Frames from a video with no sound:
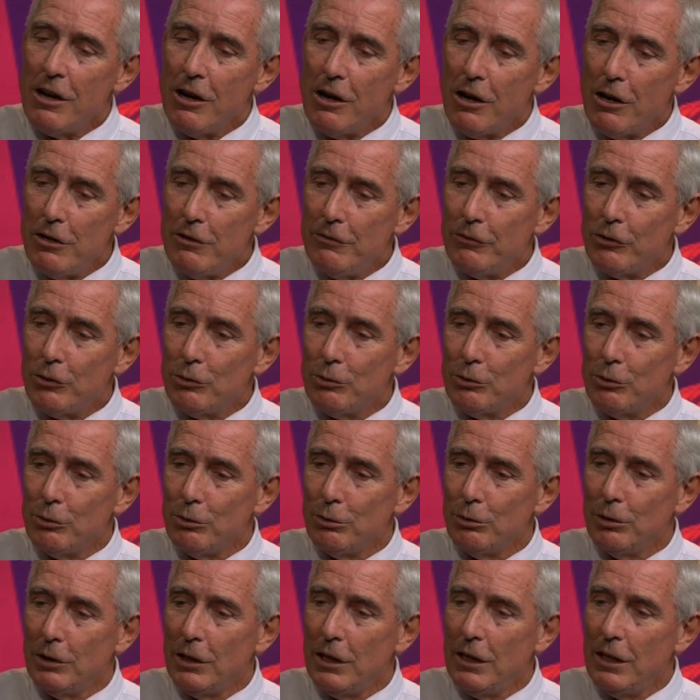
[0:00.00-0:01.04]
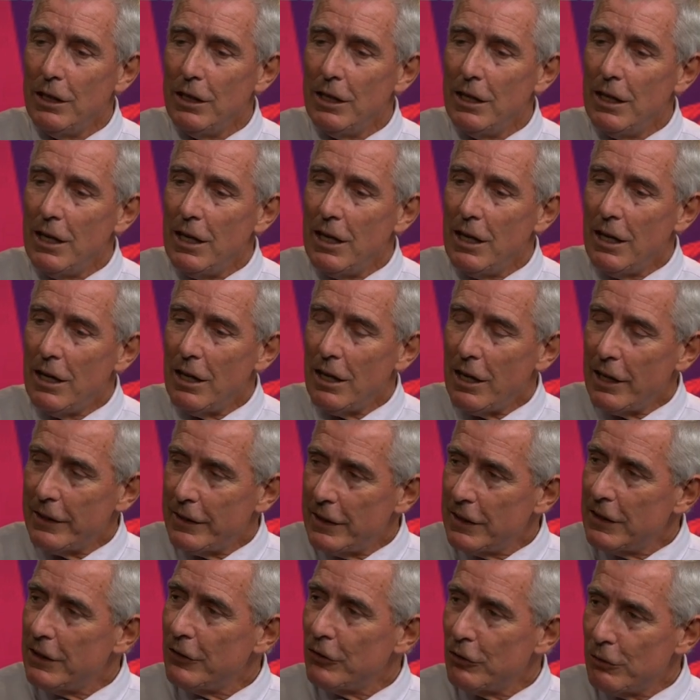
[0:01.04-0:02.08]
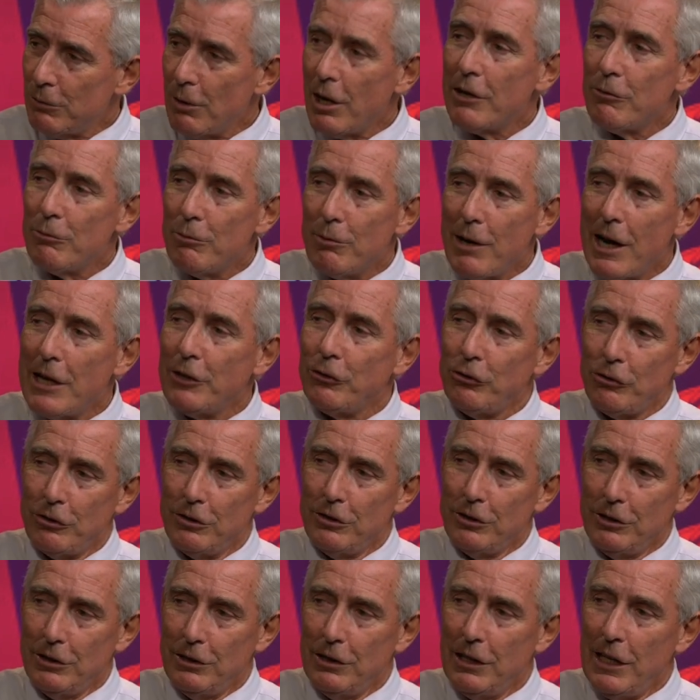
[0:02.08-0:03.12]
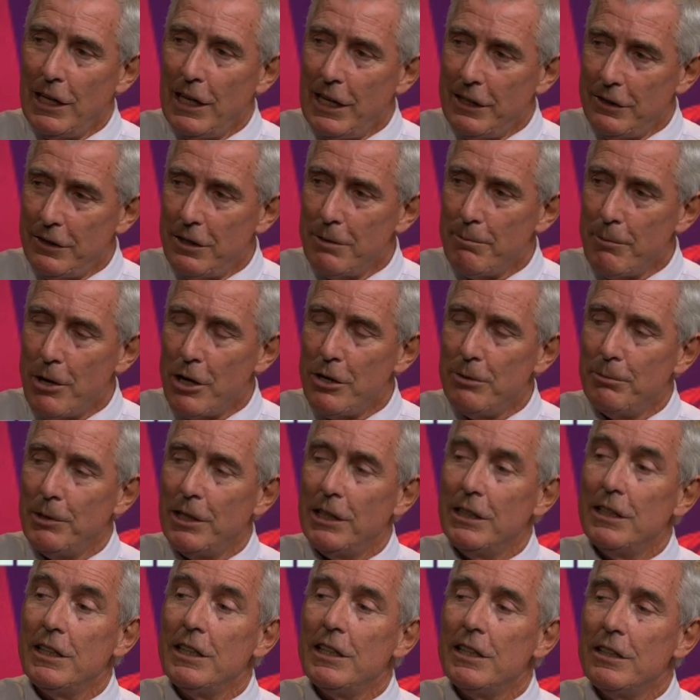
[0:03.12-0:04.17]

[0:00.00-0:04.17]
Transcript: overall, I think it's quite rational at the moment,